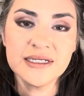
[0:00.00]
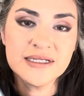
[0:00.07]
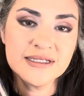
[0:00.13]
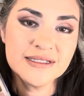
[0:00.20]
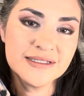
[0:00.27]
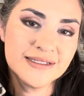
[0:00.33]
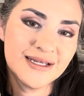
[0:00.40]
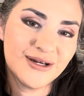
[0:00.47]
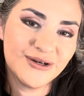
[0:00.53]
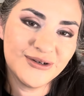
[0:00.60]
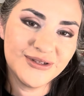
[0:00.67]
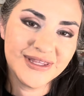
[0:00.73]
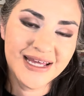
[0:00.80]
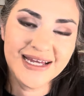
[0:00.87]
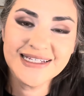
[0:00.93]
So
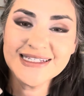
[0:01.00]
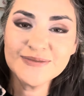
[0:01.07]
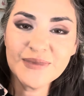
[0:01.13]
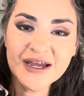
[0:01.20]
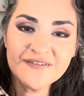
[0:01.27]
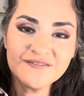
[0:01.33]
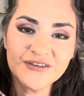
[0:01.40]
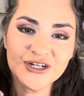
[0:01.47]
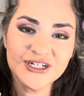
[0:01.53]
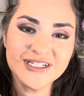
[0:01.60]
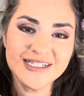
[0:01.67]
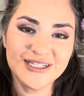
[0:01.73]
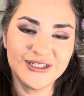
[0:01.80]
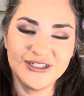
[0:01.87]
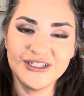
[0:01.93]
that's my
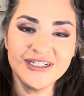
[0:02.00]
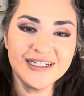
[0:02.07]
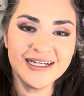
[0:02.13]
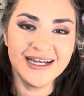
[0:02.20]
first look.